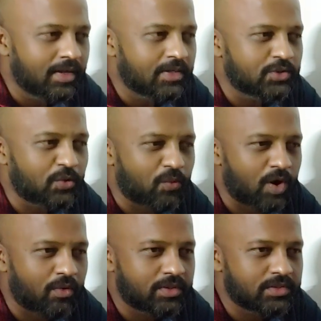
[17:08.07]
So
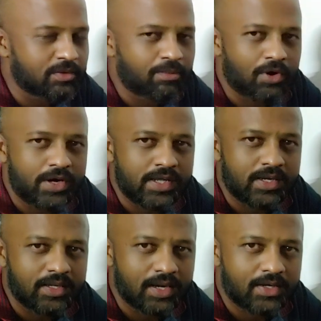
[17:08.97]
how does your body
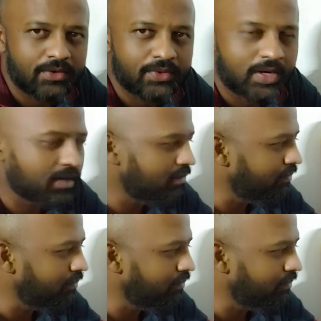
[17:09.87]
react to that